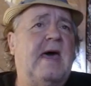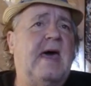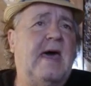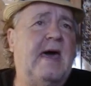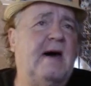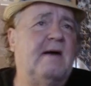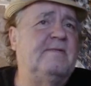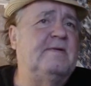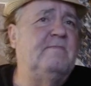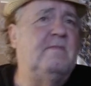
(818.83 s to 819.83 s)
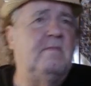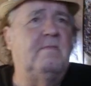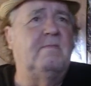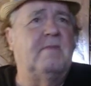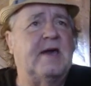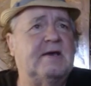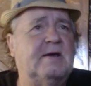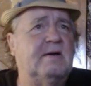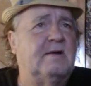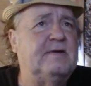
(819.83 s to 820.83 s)
Having Micah
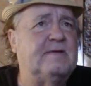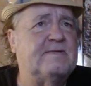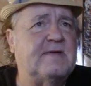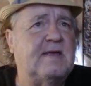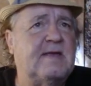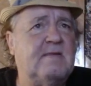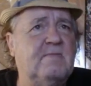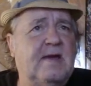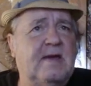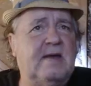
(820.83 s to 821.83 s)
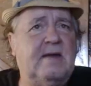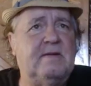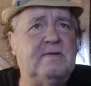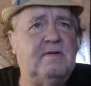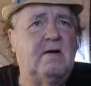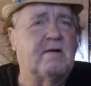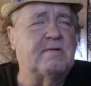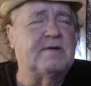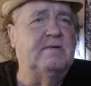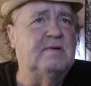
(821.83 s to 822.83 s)
on this team and
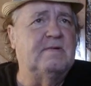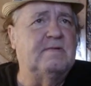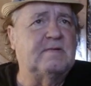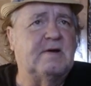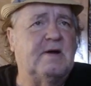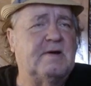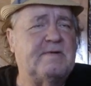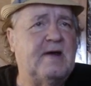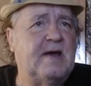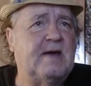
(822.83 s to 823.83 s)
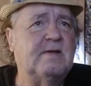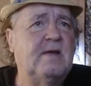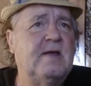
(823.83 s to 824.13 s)
arguing contract,